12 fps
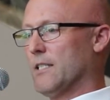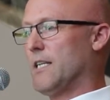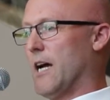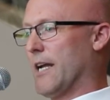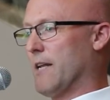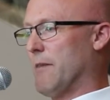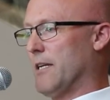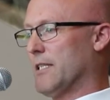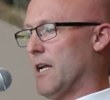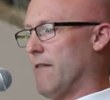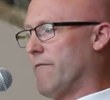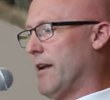Doug and
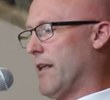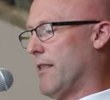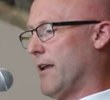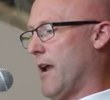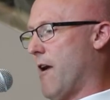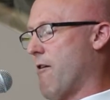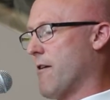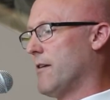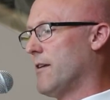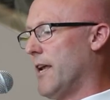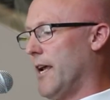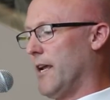myself, and I think Aaron.
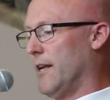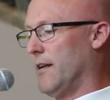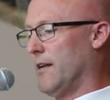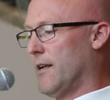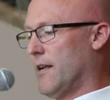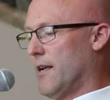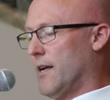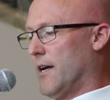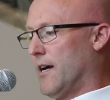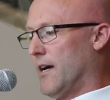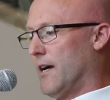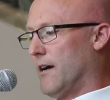And
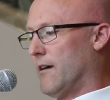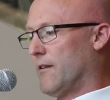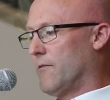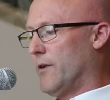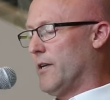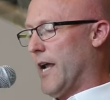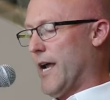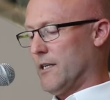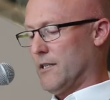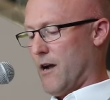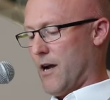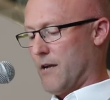uh, we
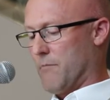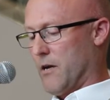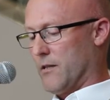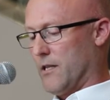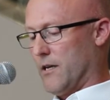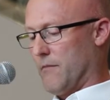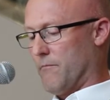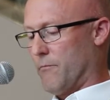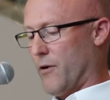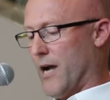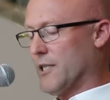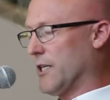had to talk about the
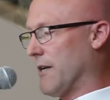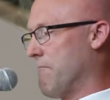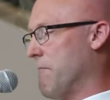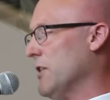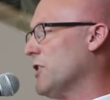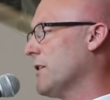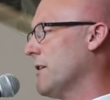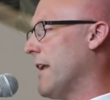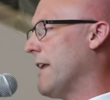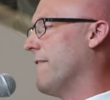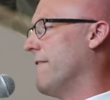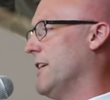project
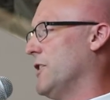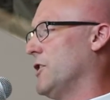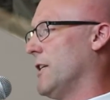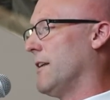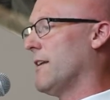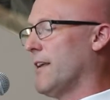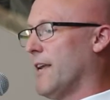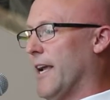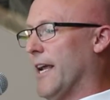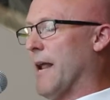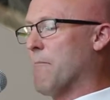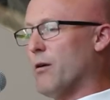mission and vision.
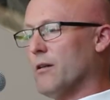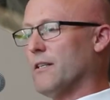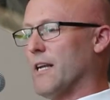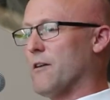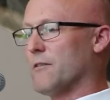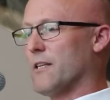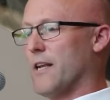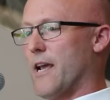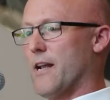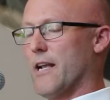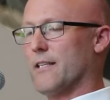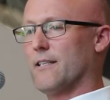And I pulled it out
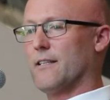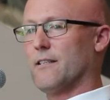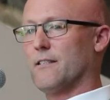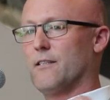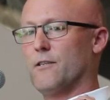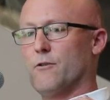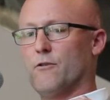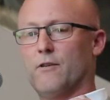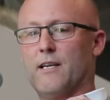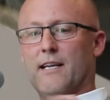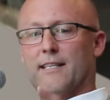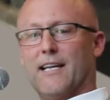today and I sent it
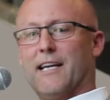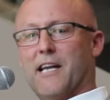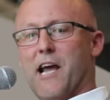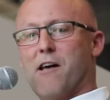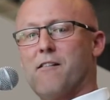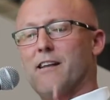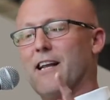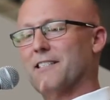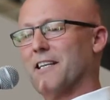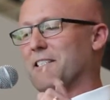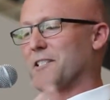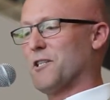to Danielle and I
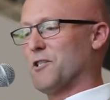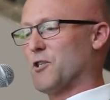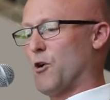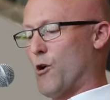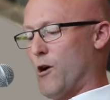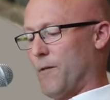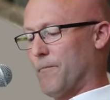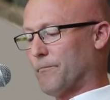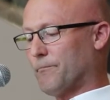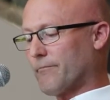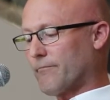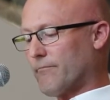sent it to Joel.